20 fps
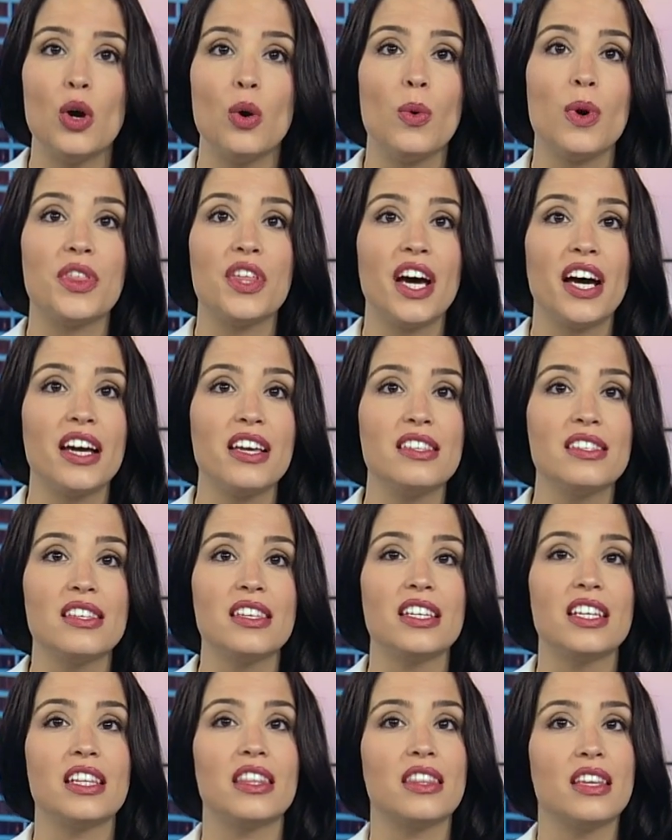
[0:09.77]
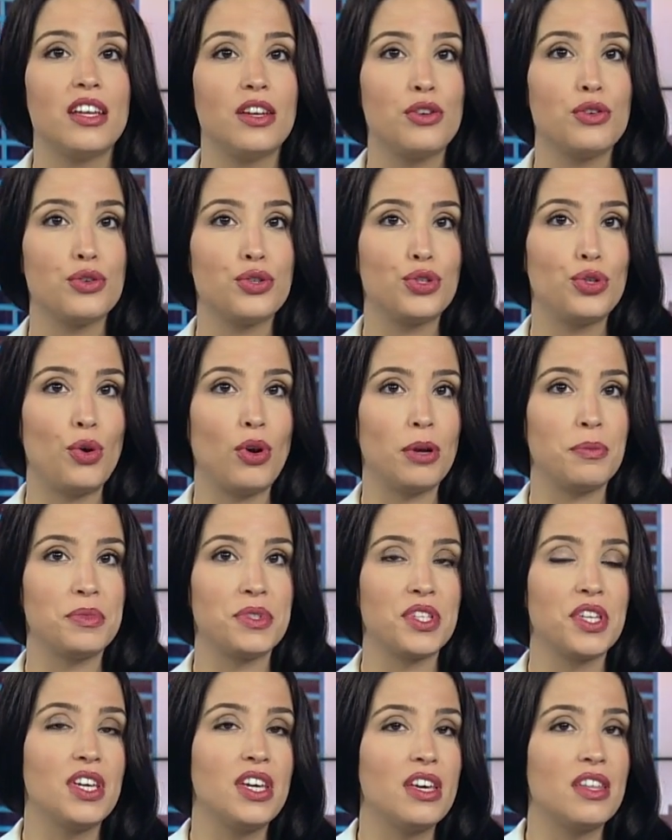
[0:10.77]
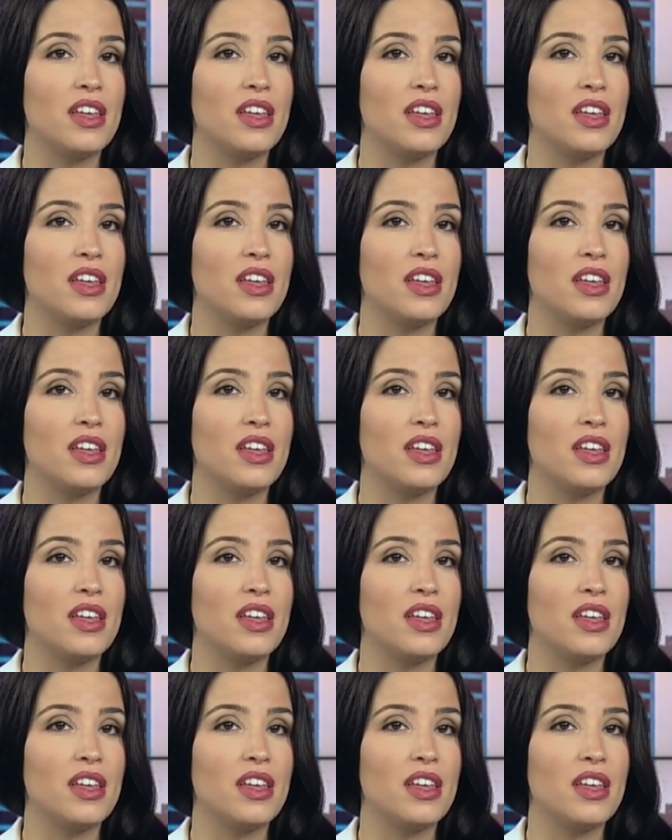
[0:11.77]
with isolated thunderstorms.